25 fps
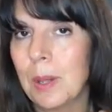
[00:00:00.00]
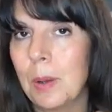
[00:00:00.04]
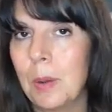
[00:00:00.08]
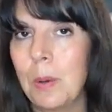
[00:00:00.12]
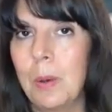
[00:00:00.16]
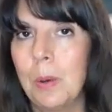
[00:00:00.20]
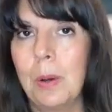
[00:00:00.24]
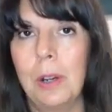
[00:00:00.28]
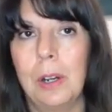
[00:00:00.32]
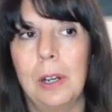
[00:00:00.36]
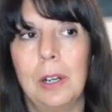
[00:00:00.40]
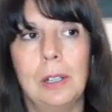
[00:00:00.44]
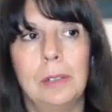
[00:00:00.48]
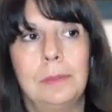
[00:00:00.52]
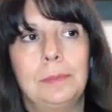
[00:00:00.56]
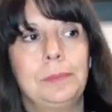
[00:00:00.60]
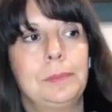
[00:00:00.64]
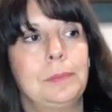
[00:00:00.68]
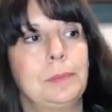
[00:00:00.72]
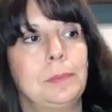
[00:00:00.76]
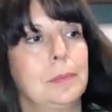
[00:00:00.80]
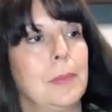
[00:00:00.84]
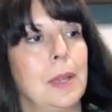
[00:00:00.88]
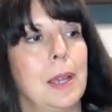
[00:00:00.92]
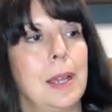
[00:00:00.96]
or
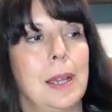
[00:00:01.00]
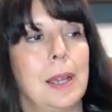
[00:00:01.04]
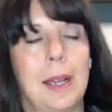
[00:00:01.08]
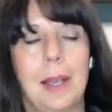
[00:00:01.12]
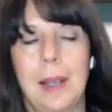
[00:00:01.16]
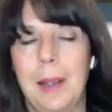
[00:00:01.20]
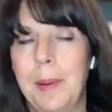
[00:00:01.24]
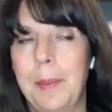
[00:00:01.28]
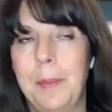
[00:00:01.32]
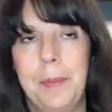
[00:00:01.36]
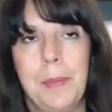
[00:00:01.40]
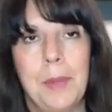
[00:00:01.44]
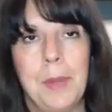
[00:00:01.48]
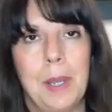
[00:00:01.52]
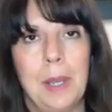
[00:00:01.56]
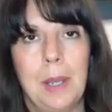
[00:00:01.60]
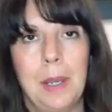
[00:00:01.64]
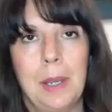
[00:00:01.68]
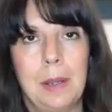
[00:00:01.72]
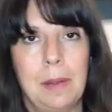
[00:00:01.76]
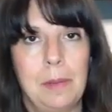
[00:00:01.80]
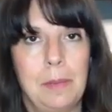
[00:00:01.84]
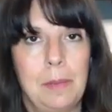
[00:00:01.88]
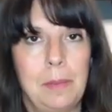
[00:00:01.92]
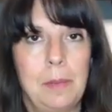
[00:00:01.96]
um,
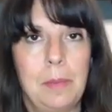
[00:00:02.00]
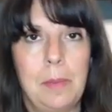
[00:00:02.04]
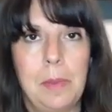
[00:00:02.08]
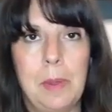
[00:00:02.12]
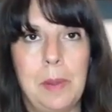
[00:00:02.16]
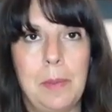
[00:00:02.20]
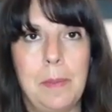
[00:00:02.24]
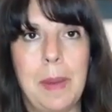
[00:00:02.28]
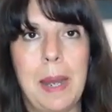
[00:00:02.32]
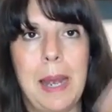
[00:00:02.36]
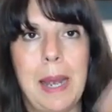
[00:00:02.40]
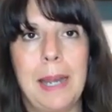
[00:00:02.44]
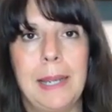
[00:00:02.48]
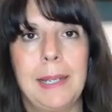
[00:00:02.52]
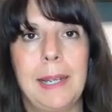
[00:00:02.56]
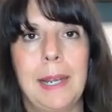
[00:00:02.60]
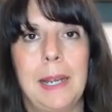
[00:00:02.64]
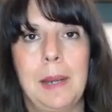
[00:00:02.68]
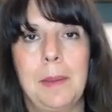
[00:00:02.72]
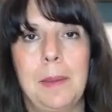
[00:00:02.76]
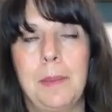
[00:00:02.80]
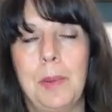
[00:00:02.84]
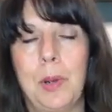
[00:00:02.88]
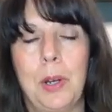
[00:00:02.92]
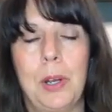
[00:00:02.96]
the mind
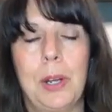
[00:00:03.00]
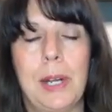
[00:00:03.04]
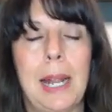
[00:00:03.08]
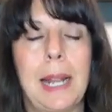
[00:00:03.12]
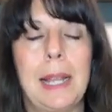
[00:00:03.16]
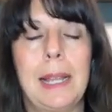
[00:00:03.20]
getting bored.